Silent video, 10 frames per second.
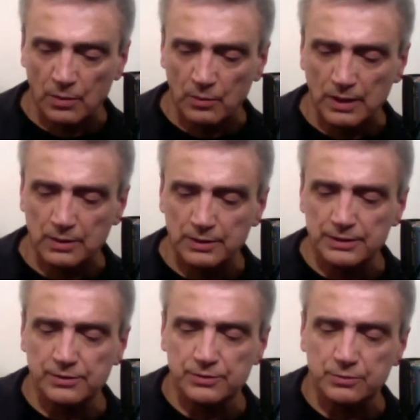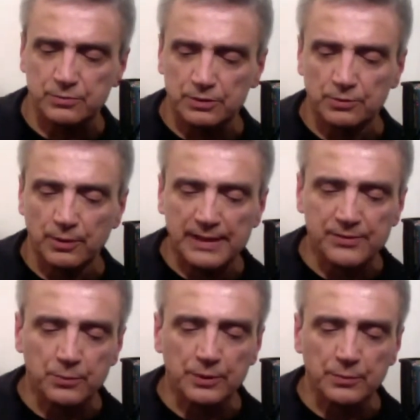Well, you're right
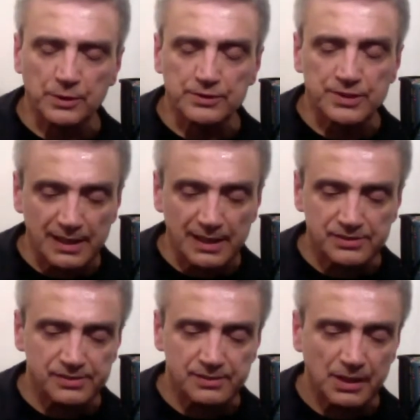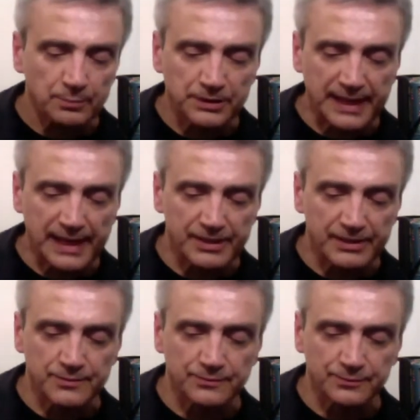that we're not complicated,